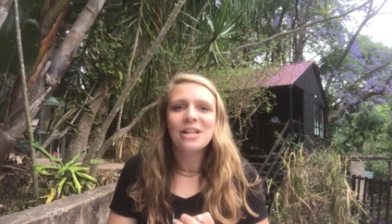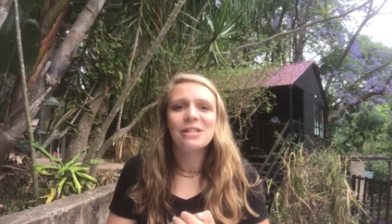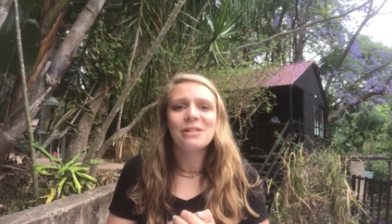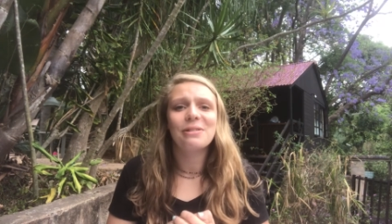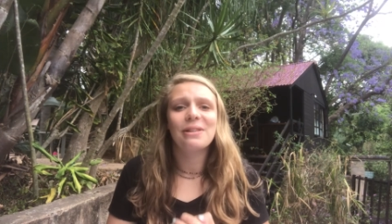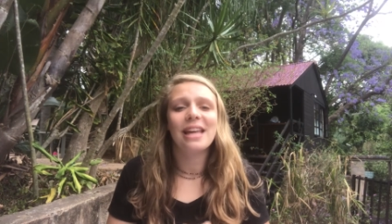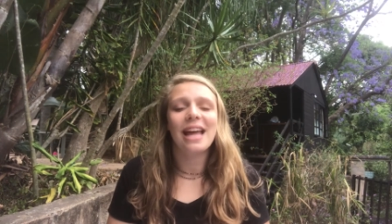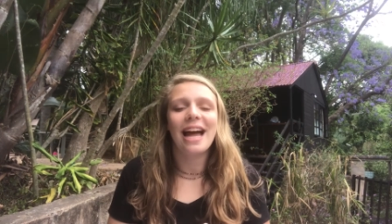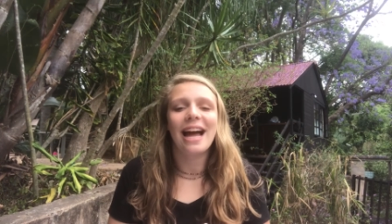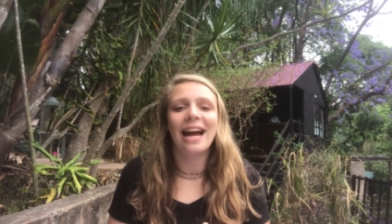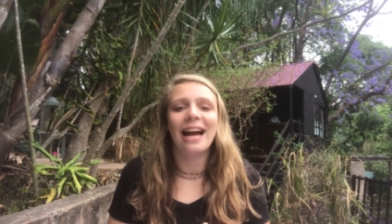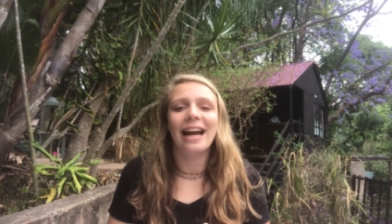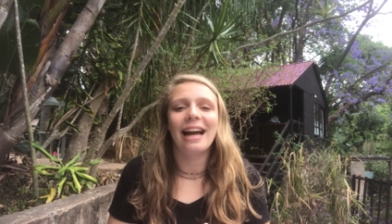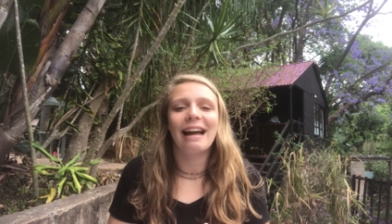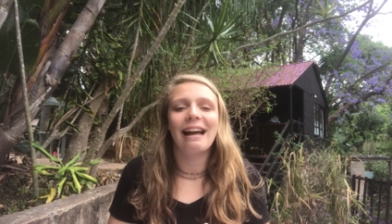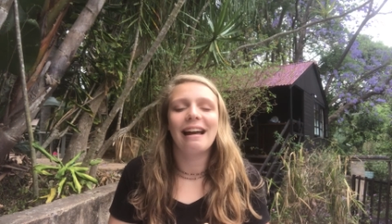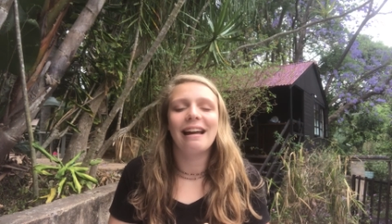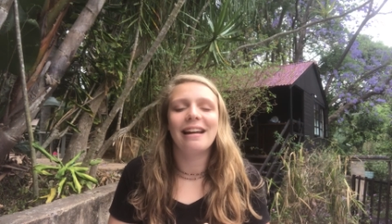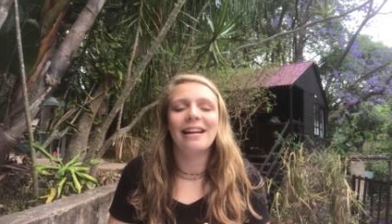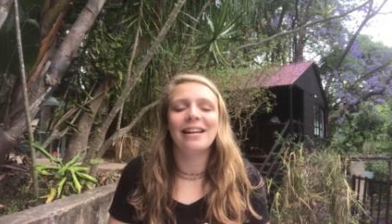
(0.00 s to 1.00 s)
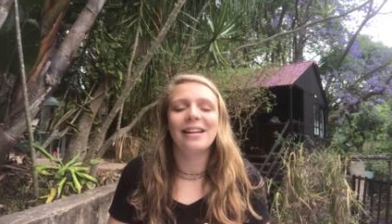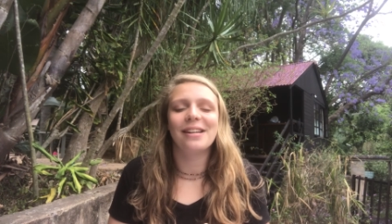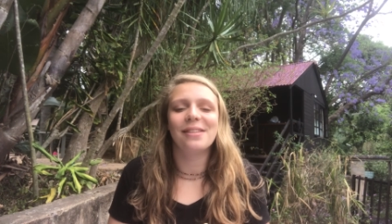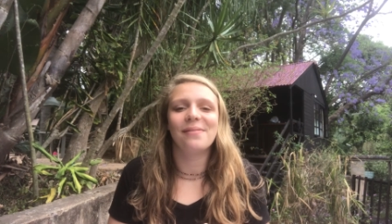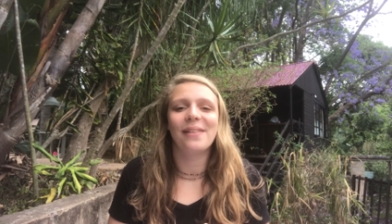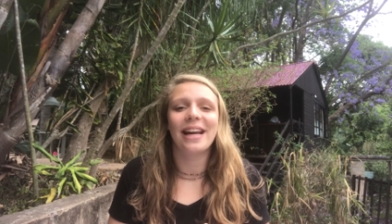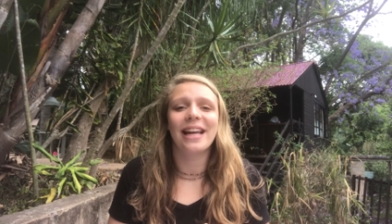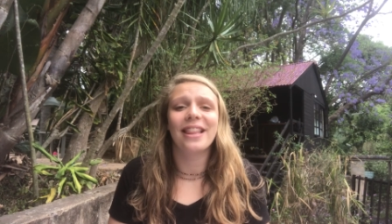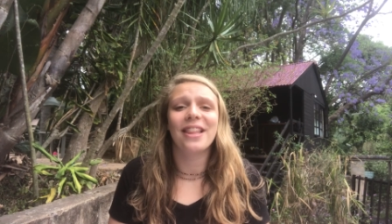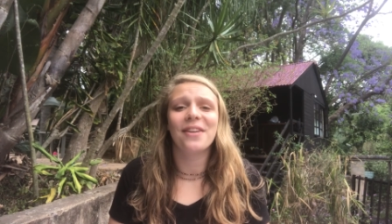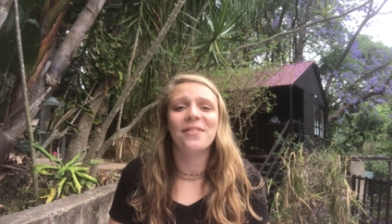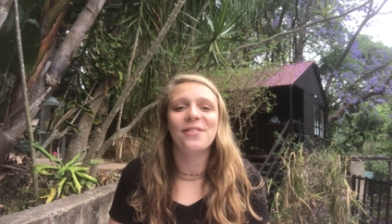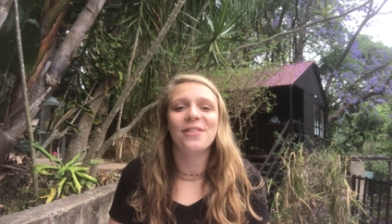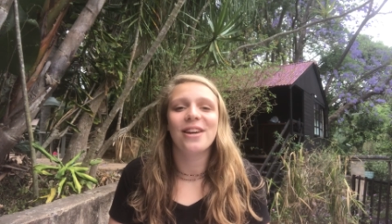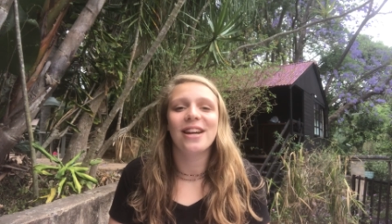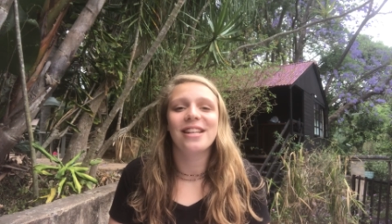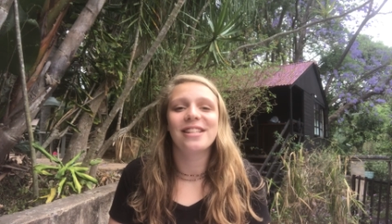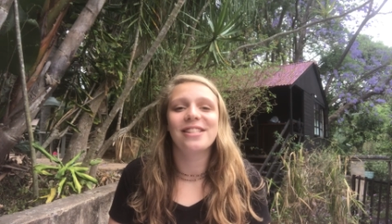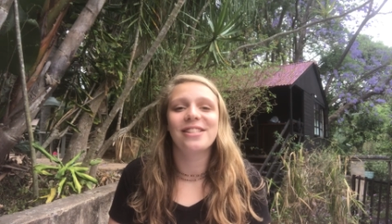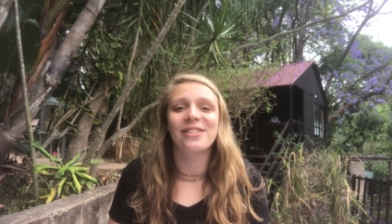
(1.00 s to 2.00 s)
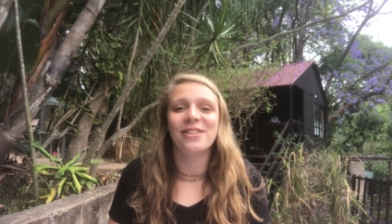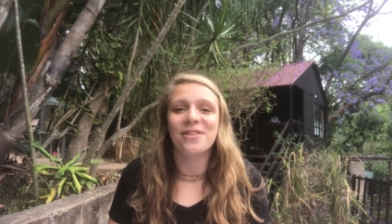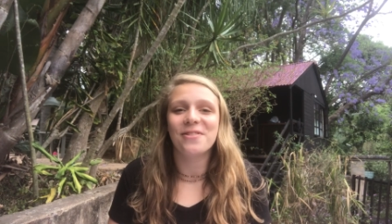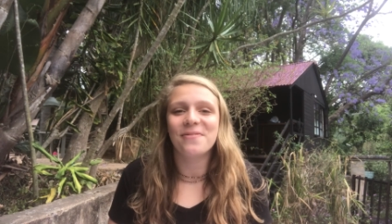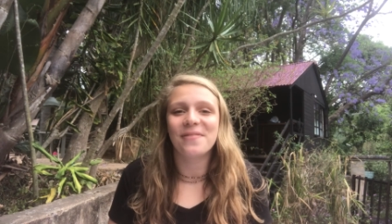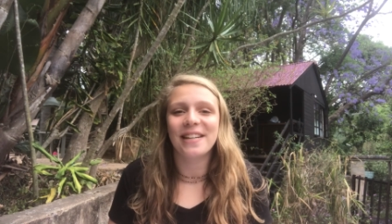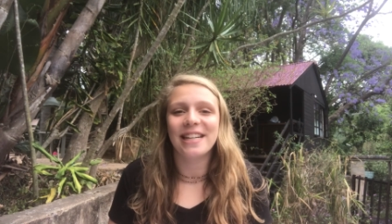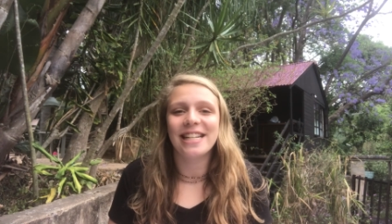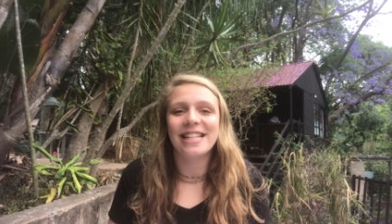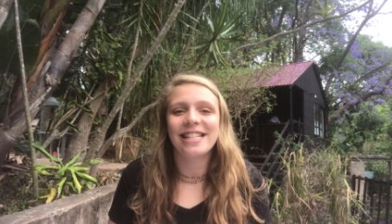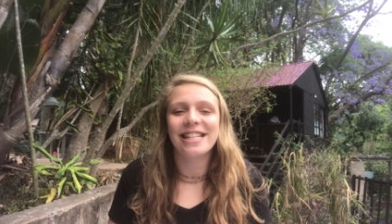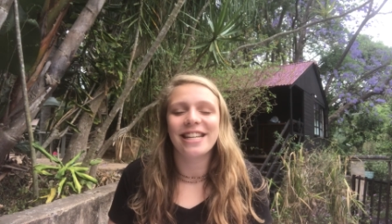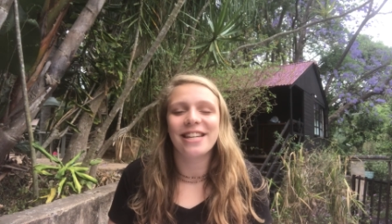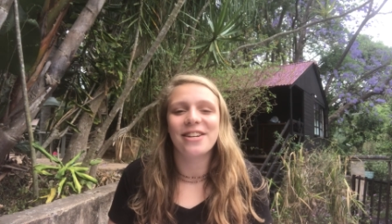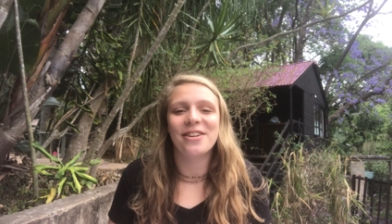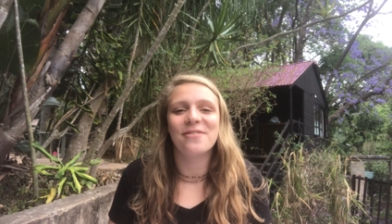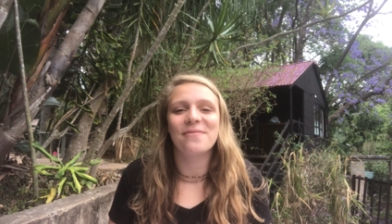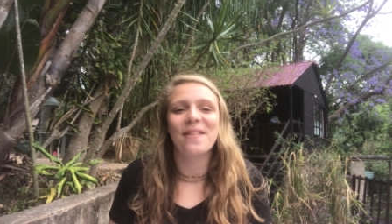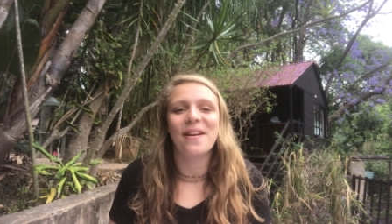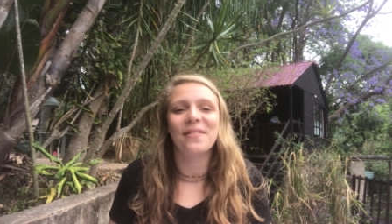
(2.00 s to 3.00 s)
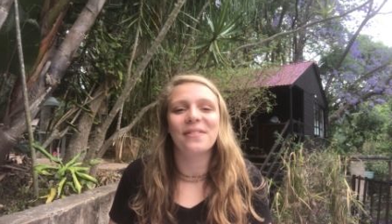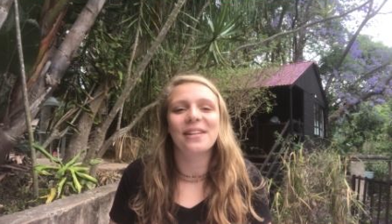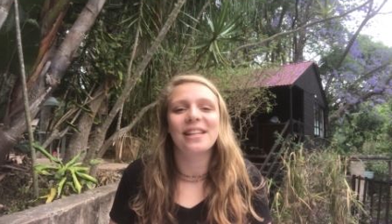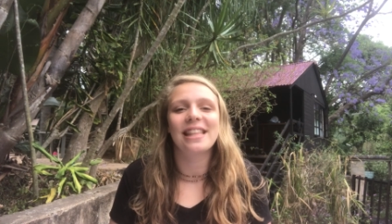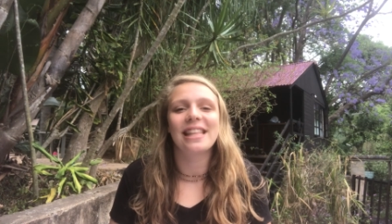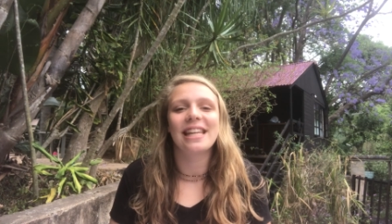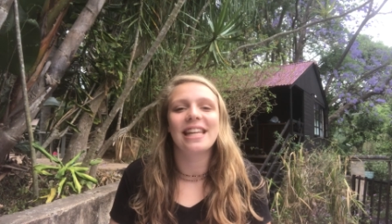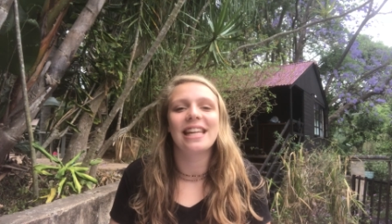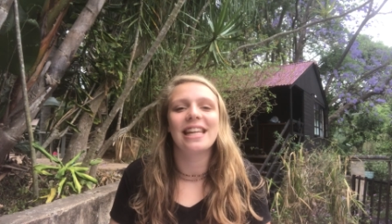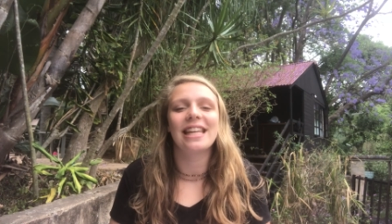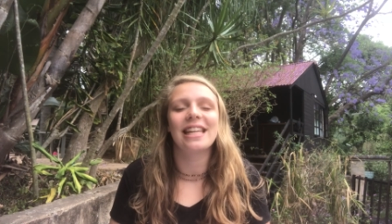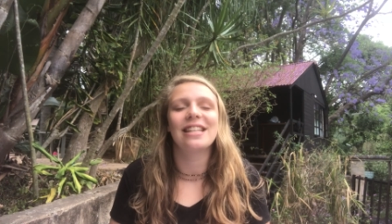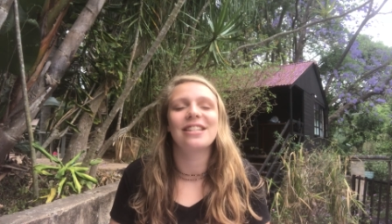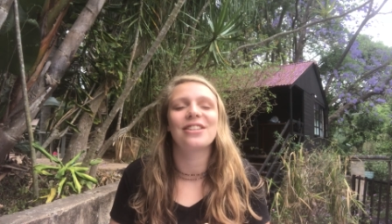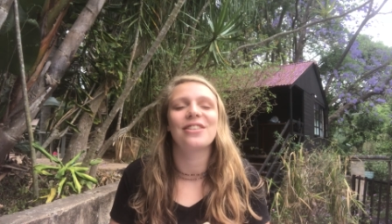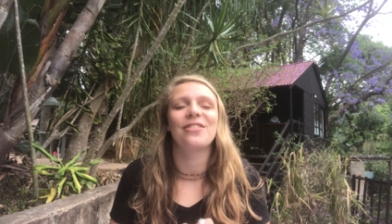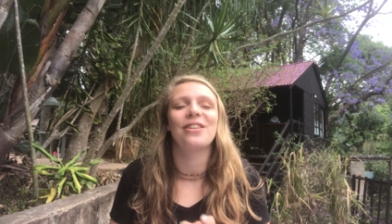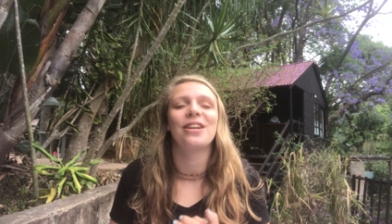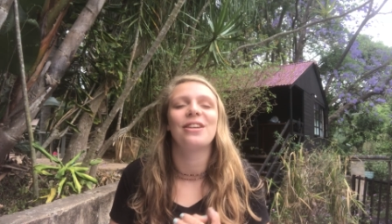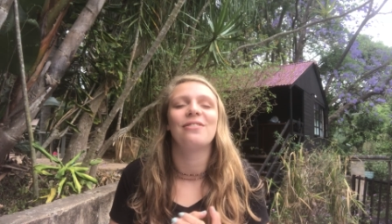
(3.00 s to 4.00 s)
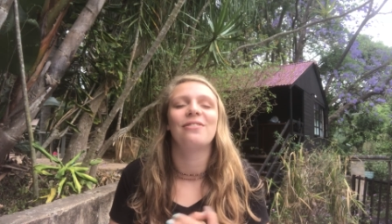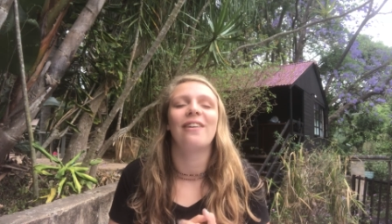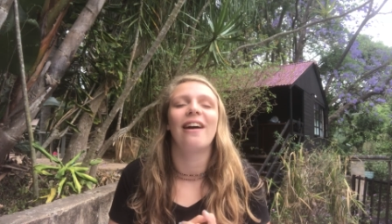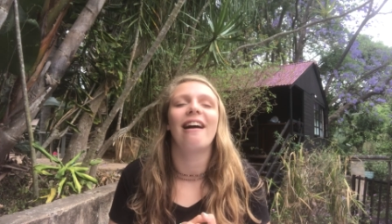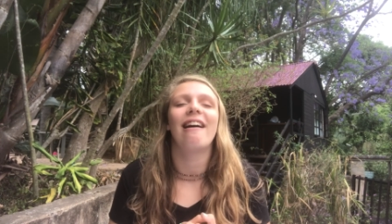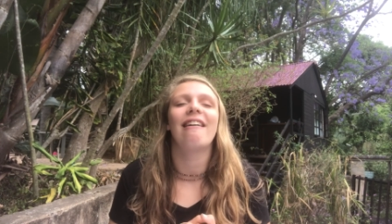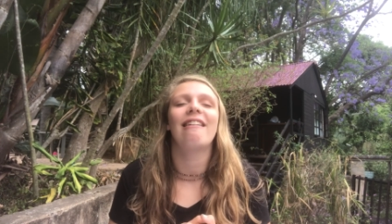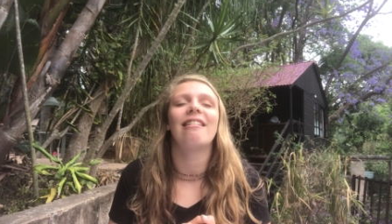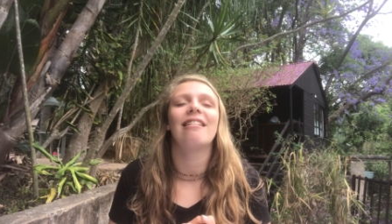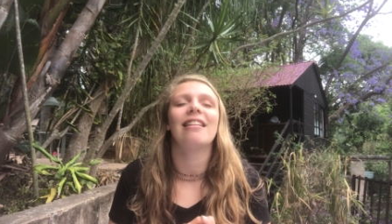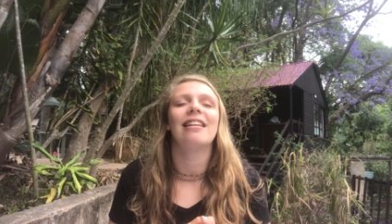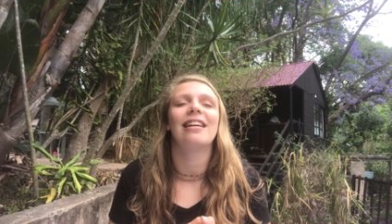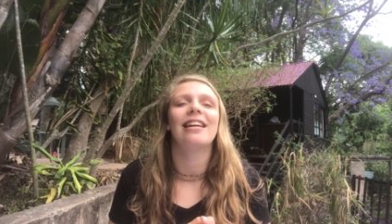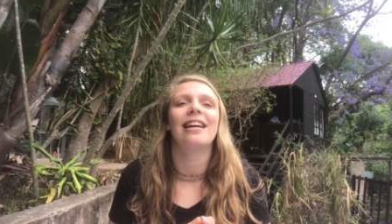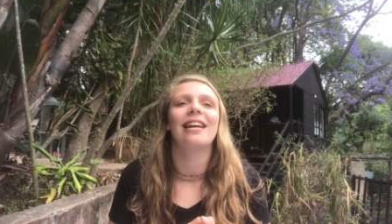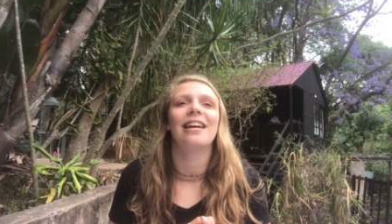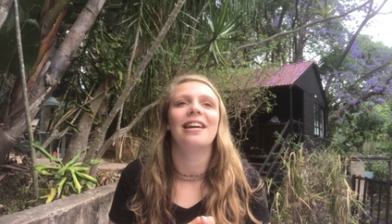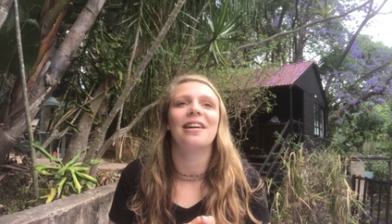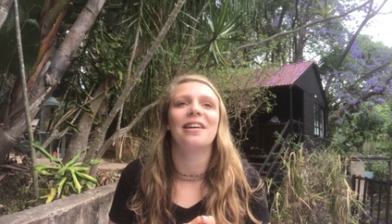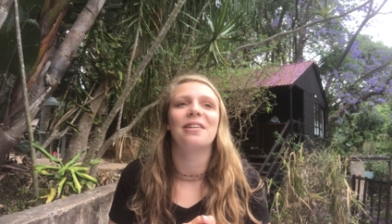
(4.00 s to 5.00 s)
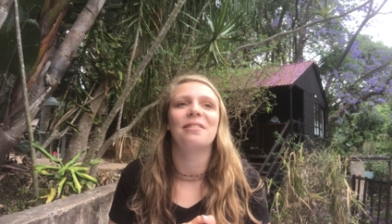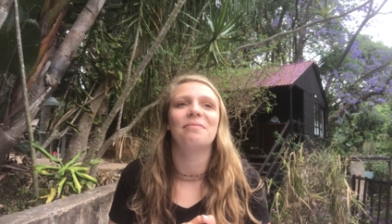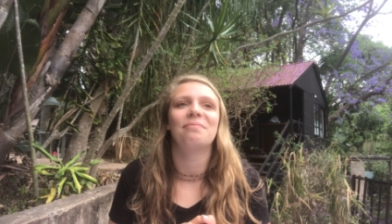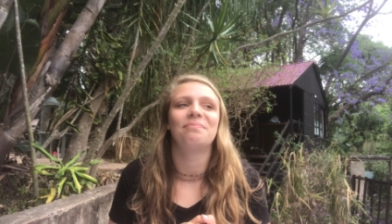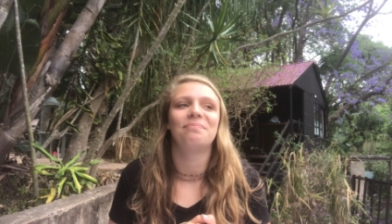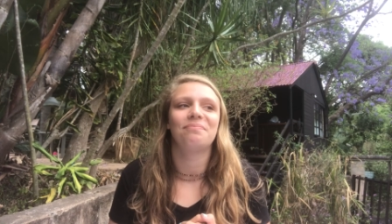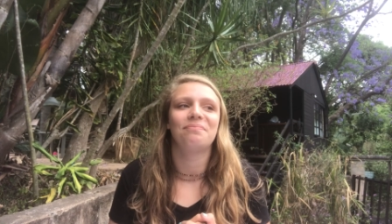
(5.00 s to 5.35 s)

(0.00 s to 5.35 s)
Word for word: So yeah, um, I love you guys so much and hope everything is going well. Um,